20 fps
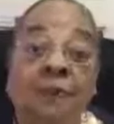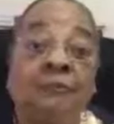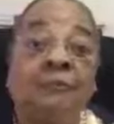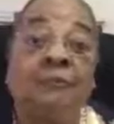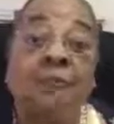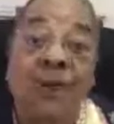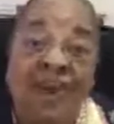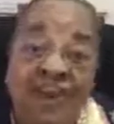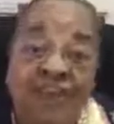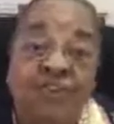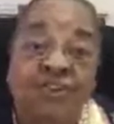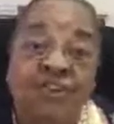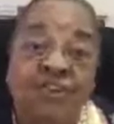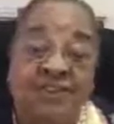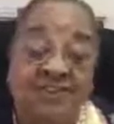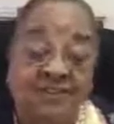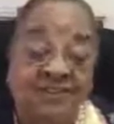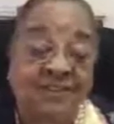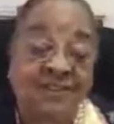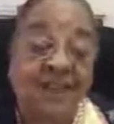
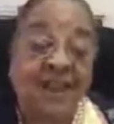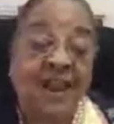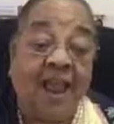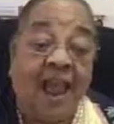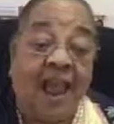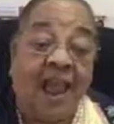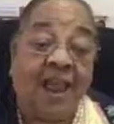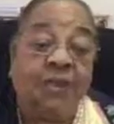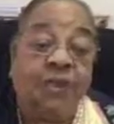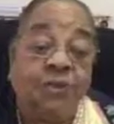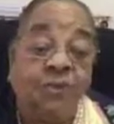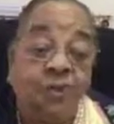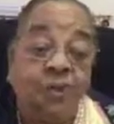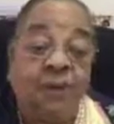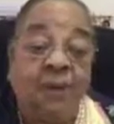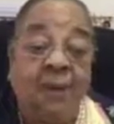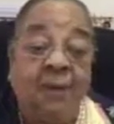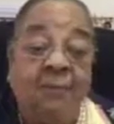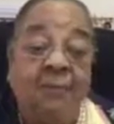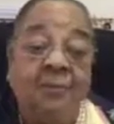wages, and
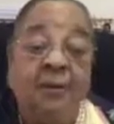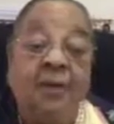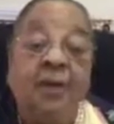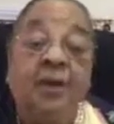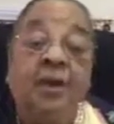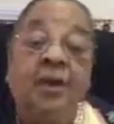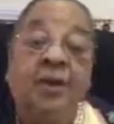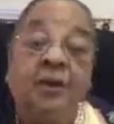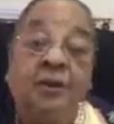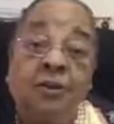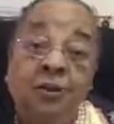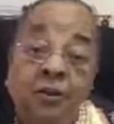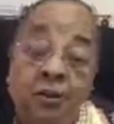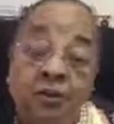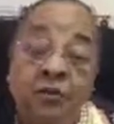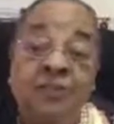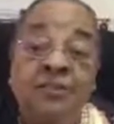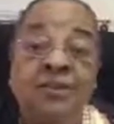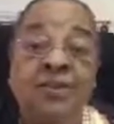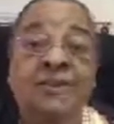told him,
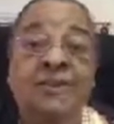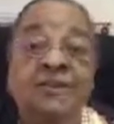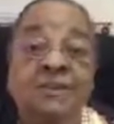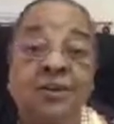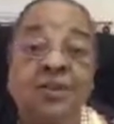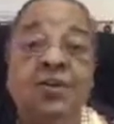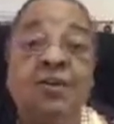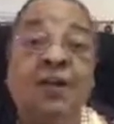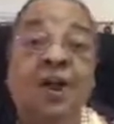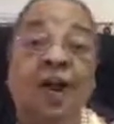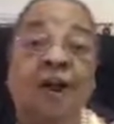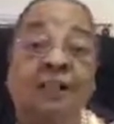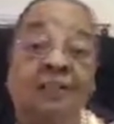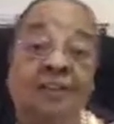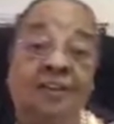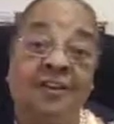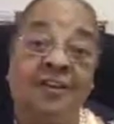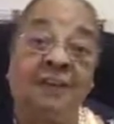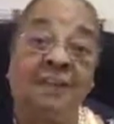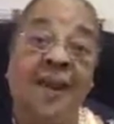use this to look
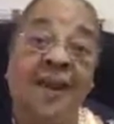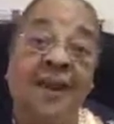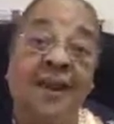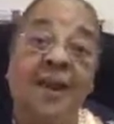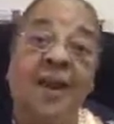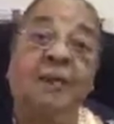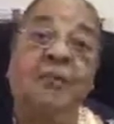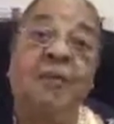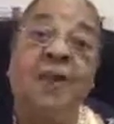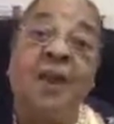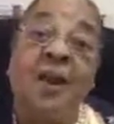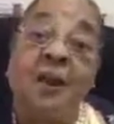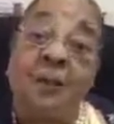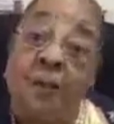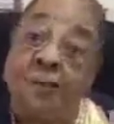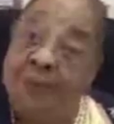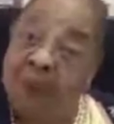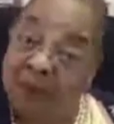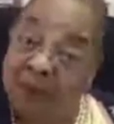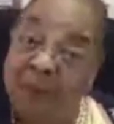after the man, and when
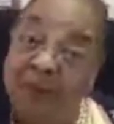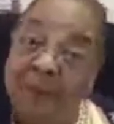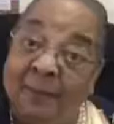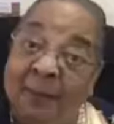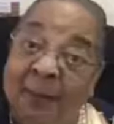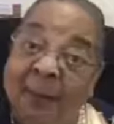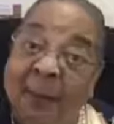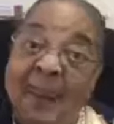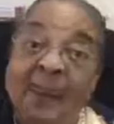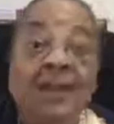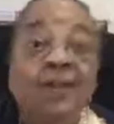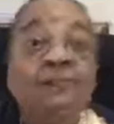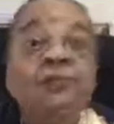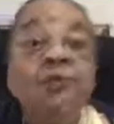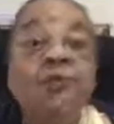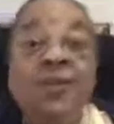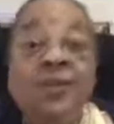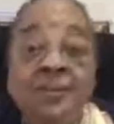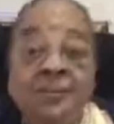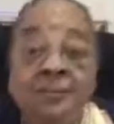on my way back, if
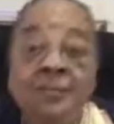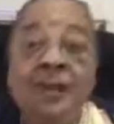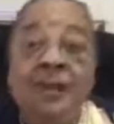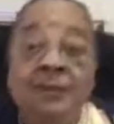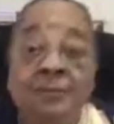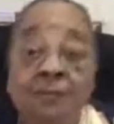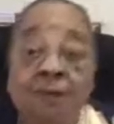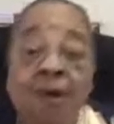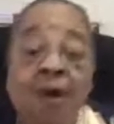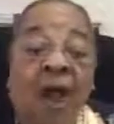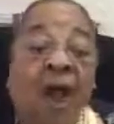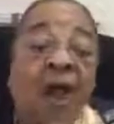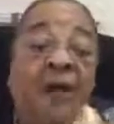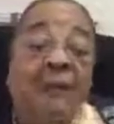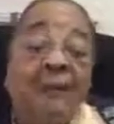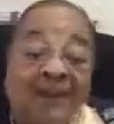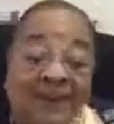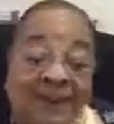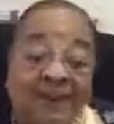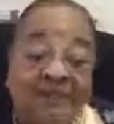you had spent more, I
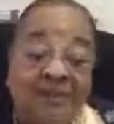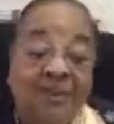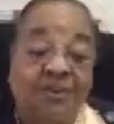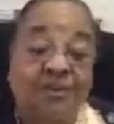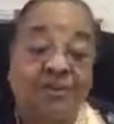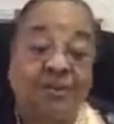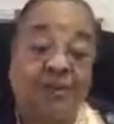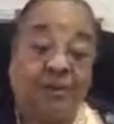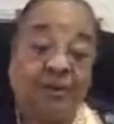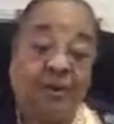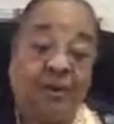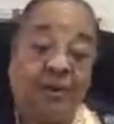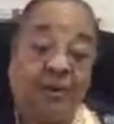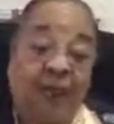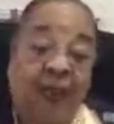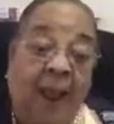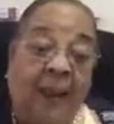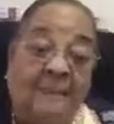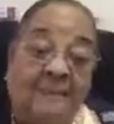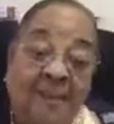will give it to you.
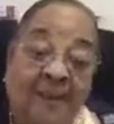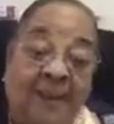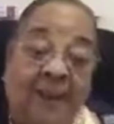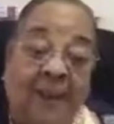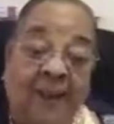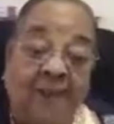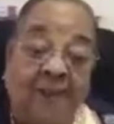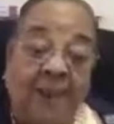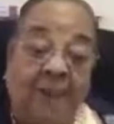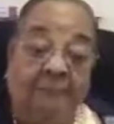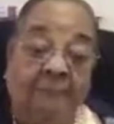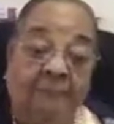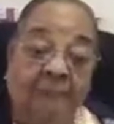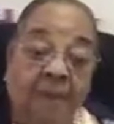I'll make it up.